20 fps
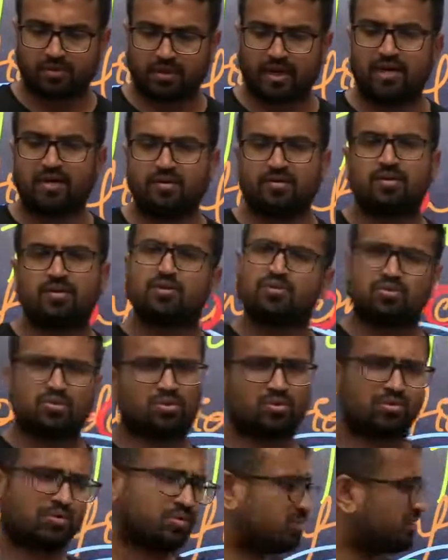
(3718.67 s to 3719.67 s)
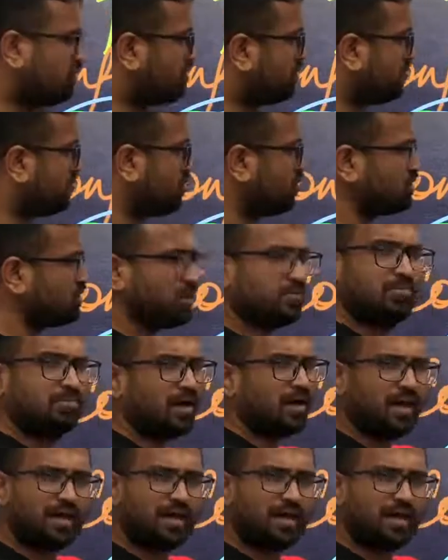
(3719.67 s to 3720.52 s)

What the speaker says: Right? So, do some